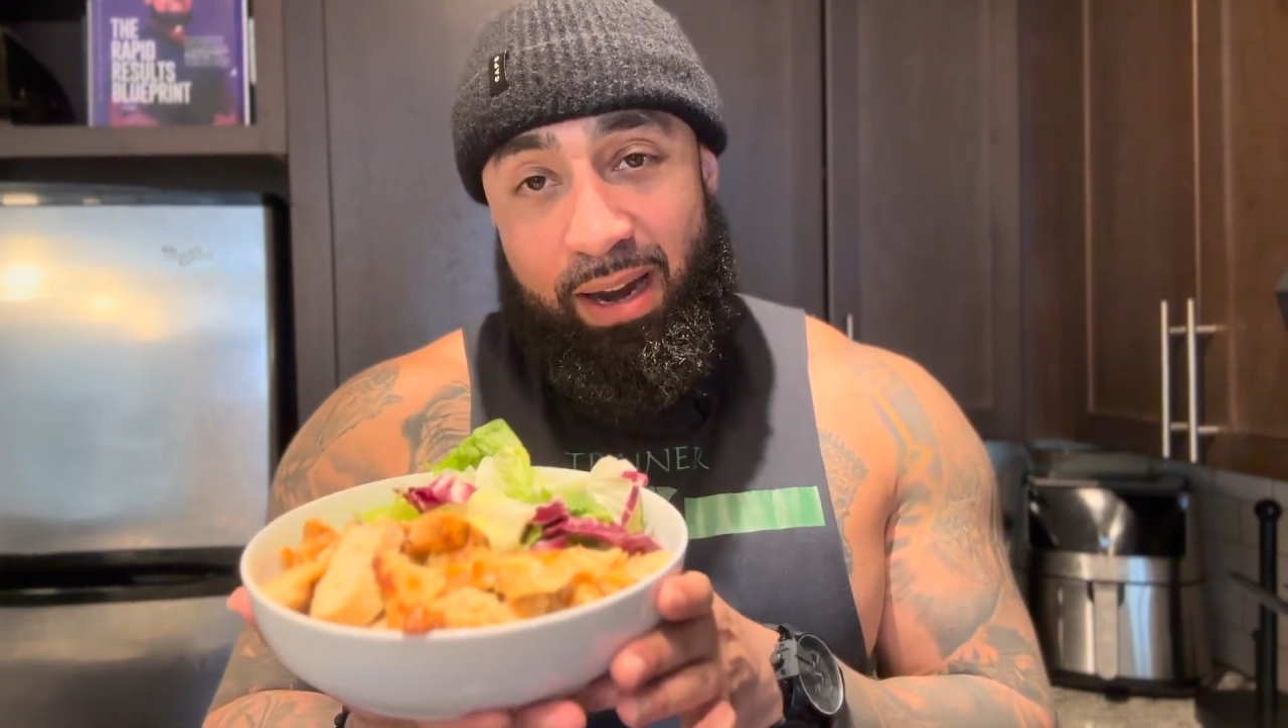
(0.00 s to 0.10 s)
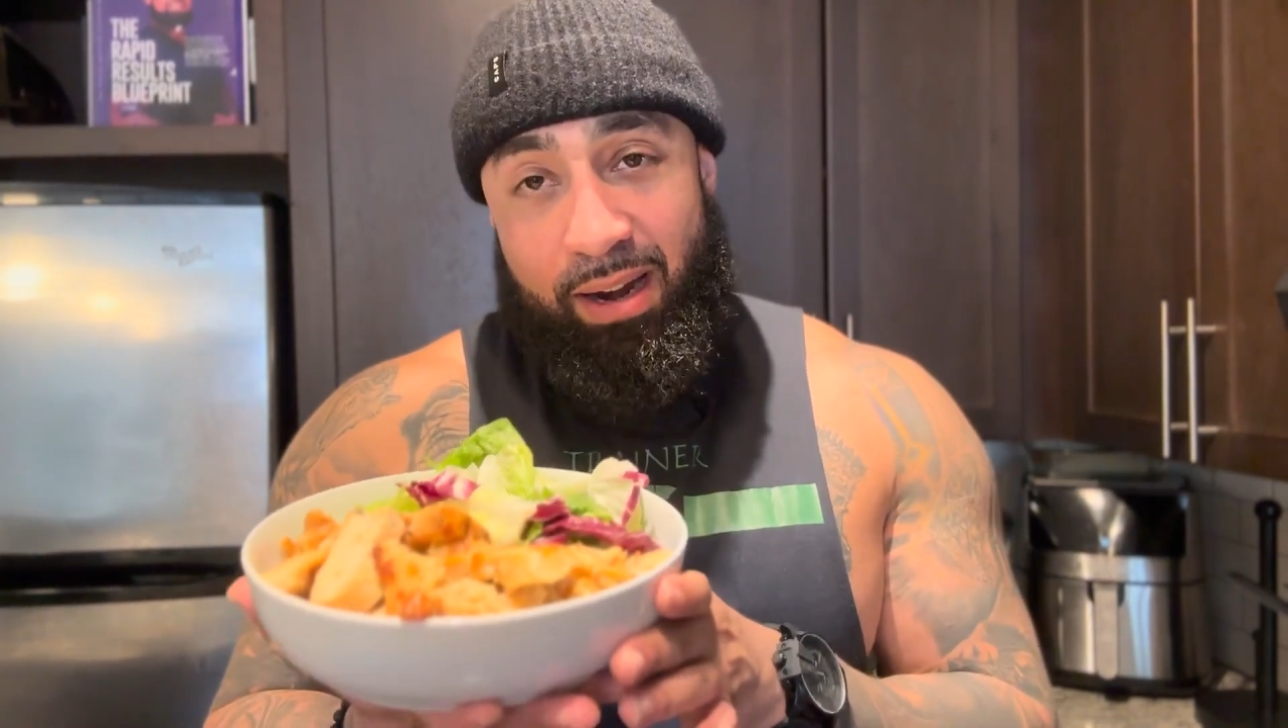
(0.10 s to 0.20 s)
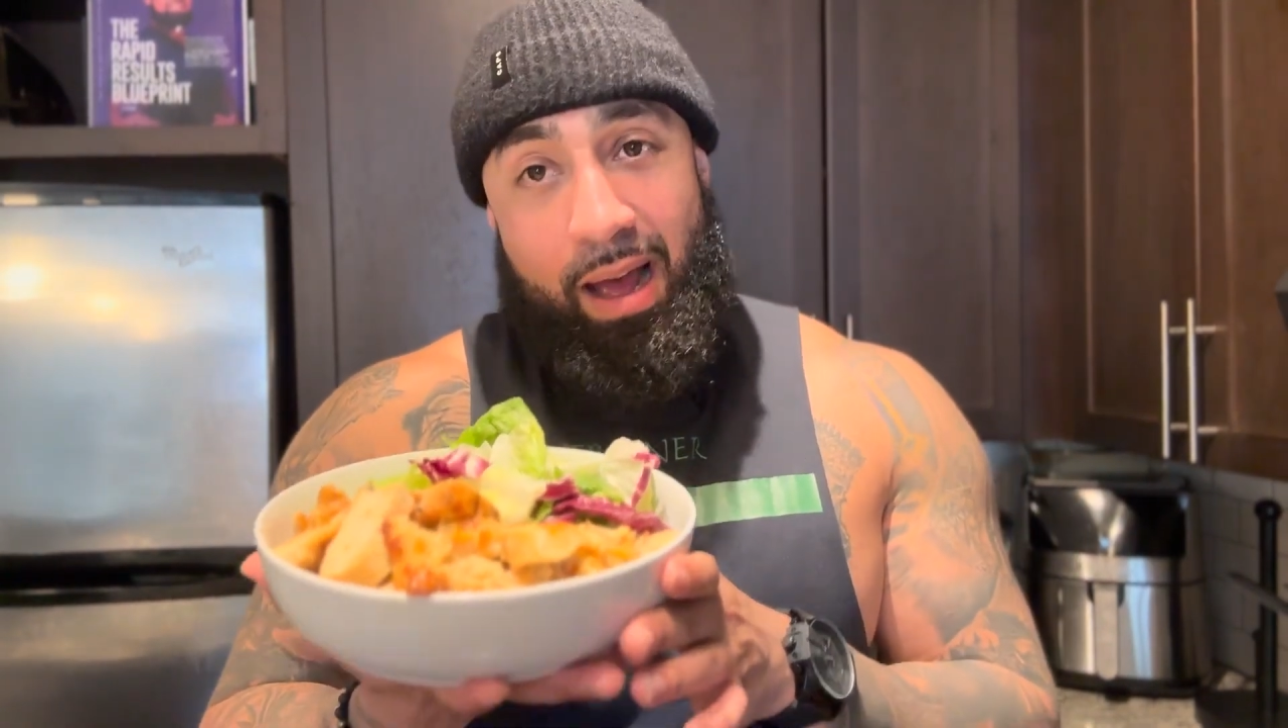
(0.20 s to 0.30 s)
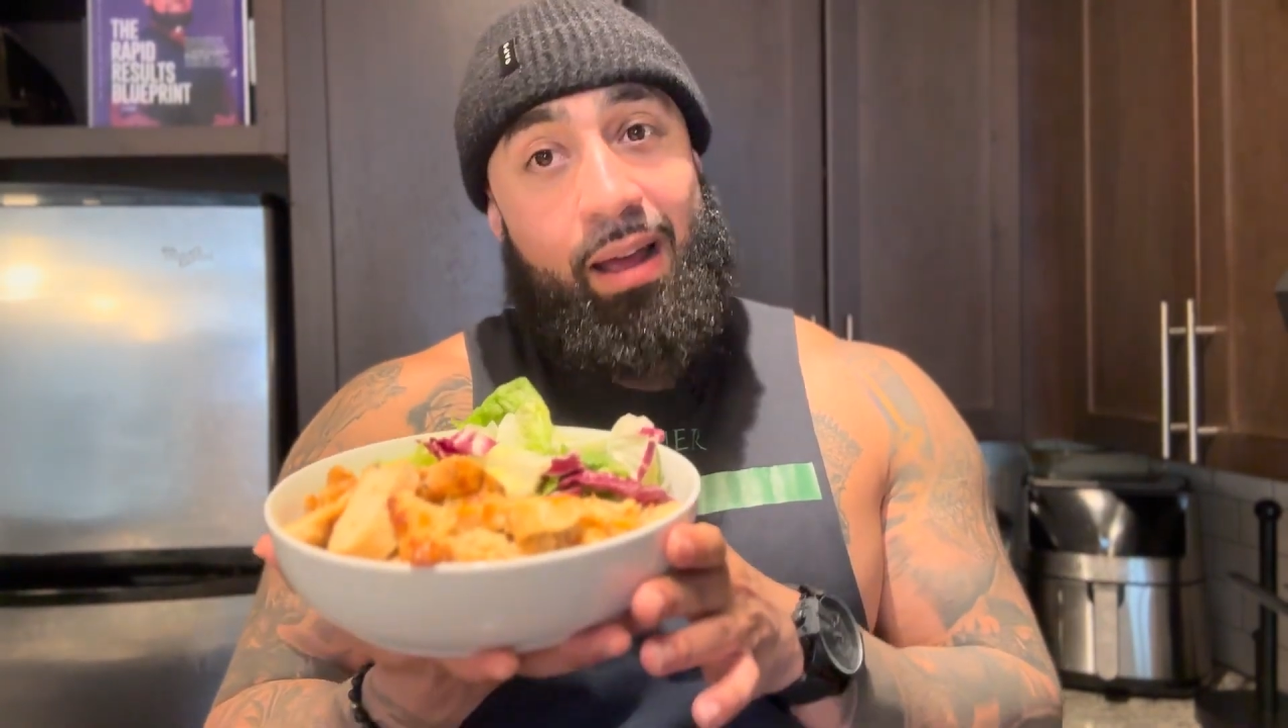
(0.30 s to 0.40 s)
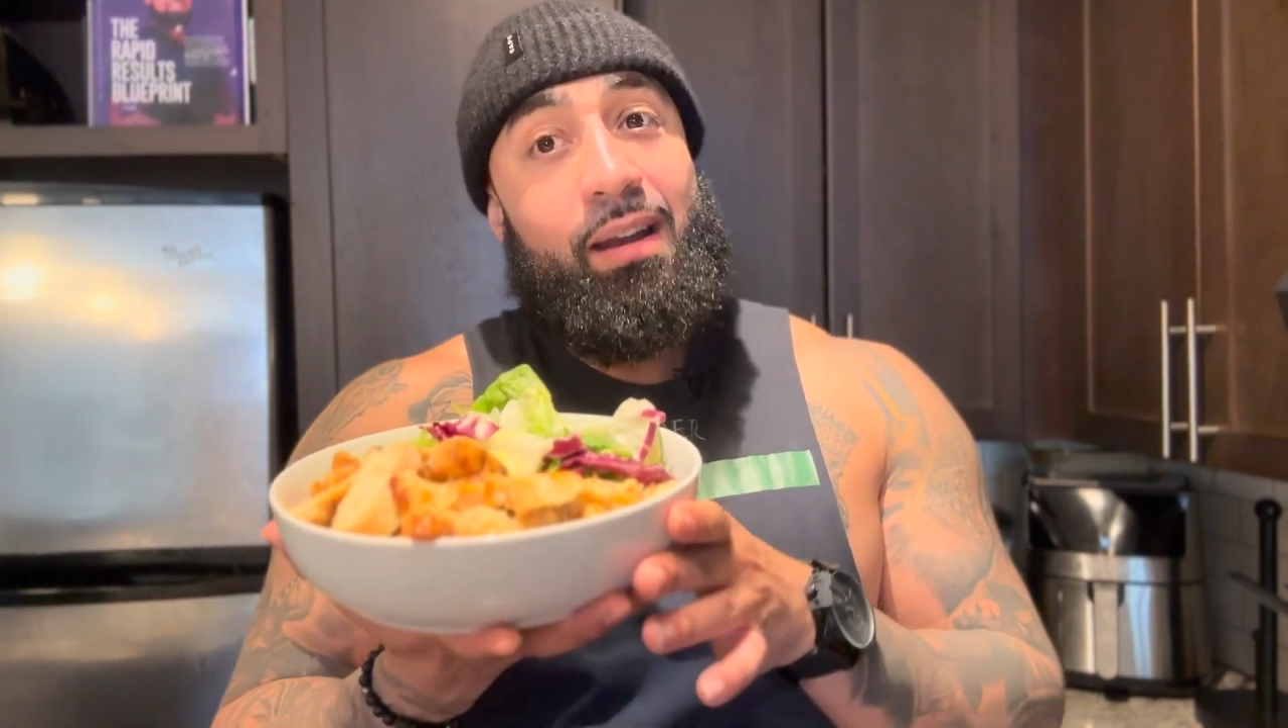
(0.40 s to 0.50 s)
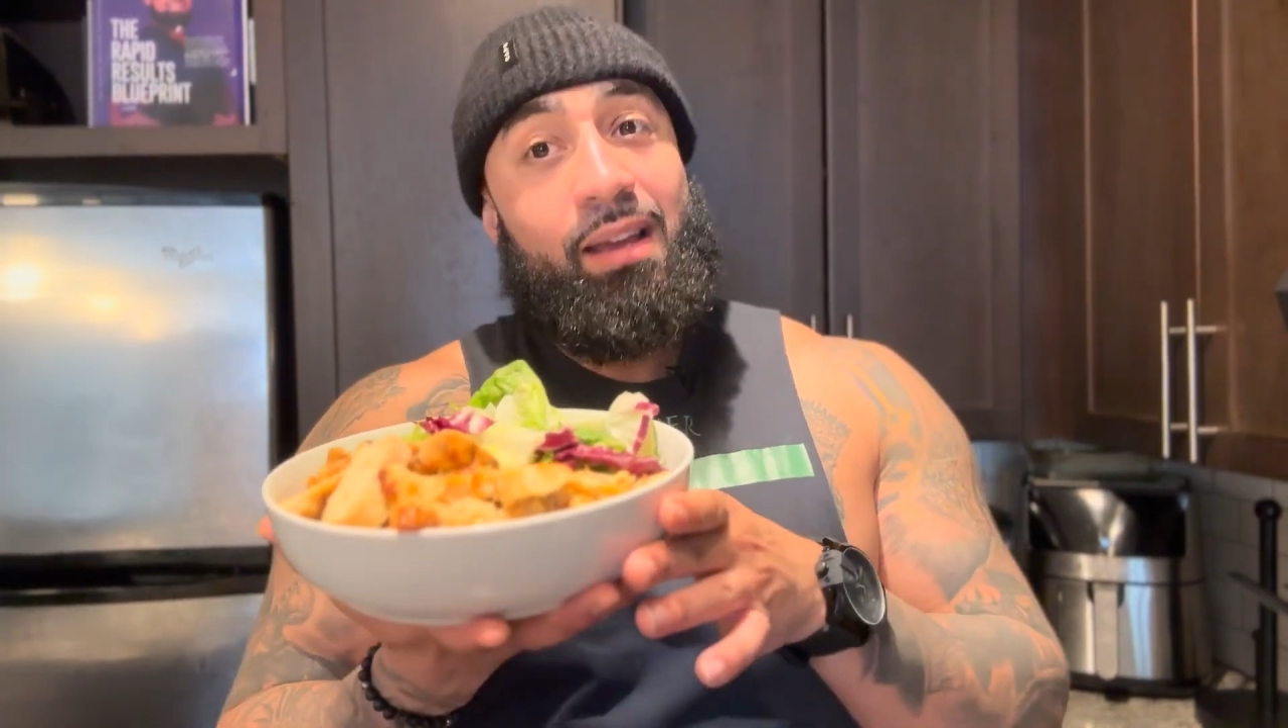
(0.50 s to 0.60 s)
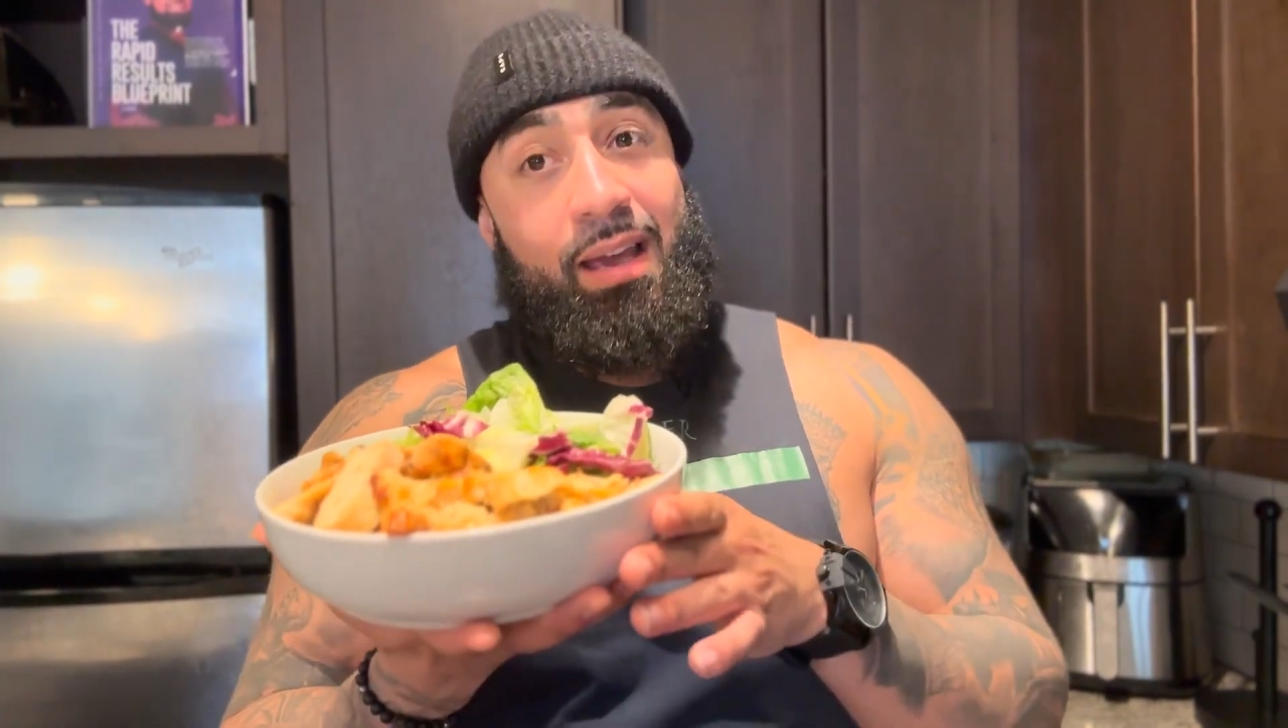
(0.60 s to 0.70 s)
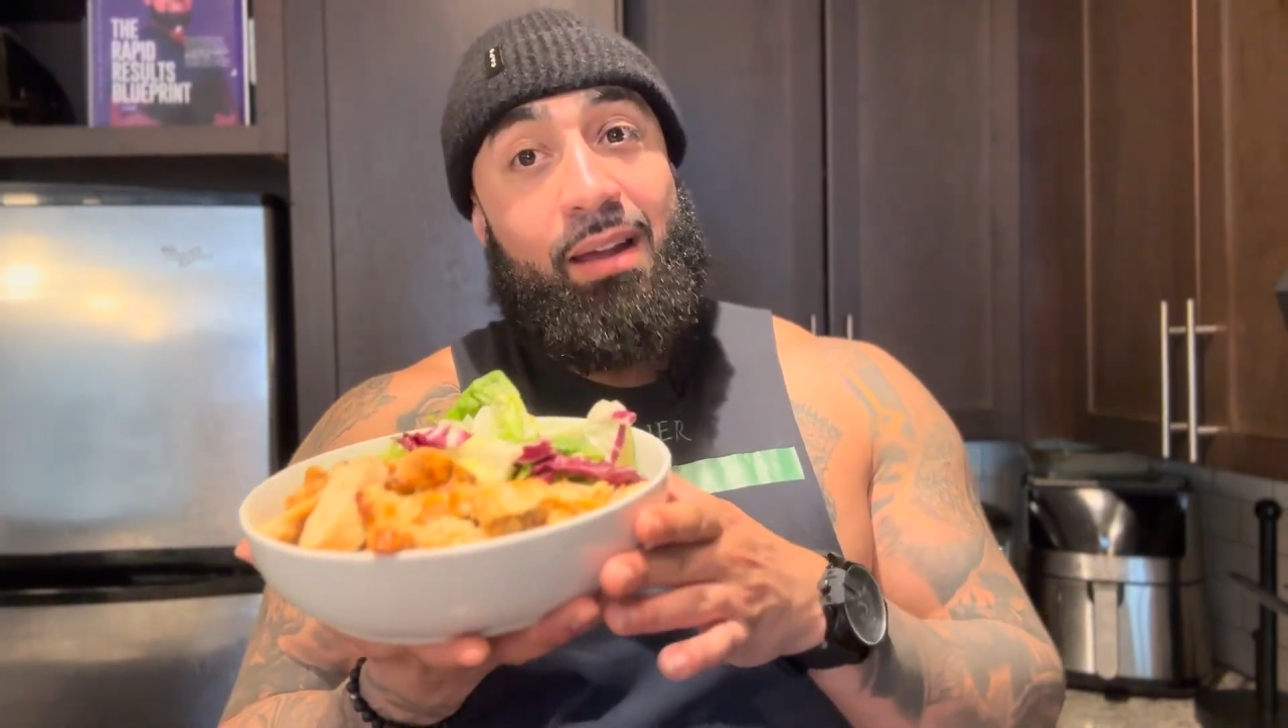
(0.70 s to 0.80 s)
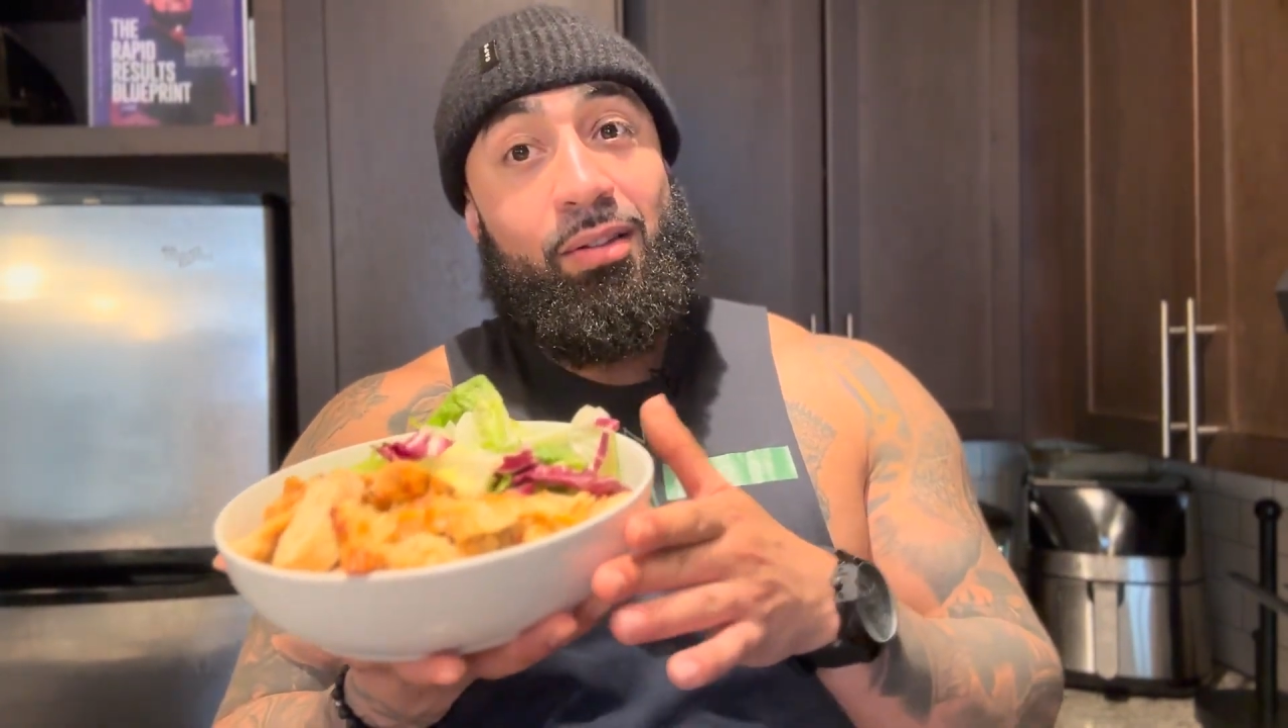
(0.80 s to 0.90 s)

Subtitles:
And again,